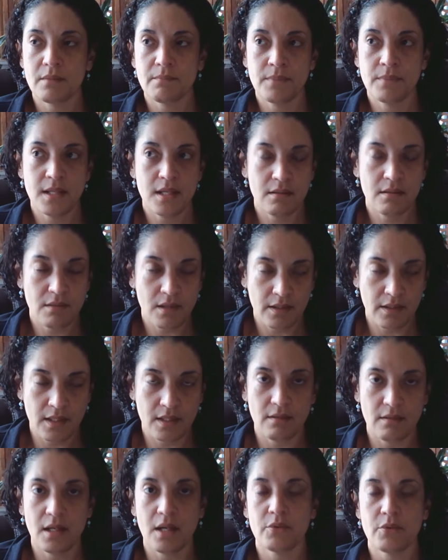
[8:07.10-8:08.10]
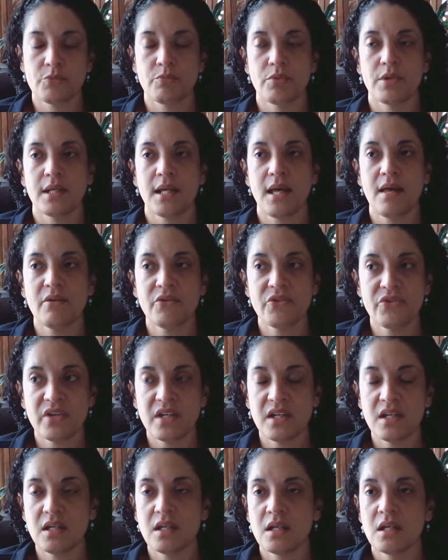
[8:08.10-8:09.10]
Being that, again, that I was pretty
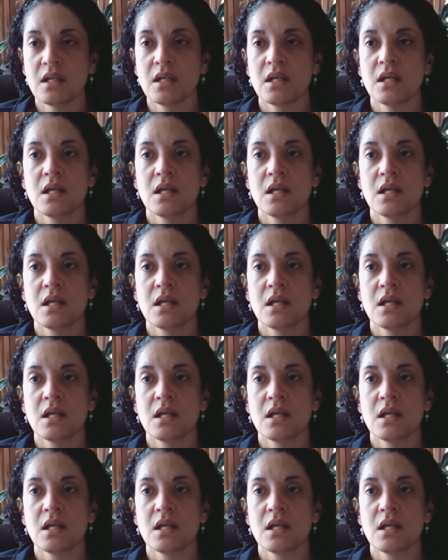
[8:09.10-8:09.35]
healthy,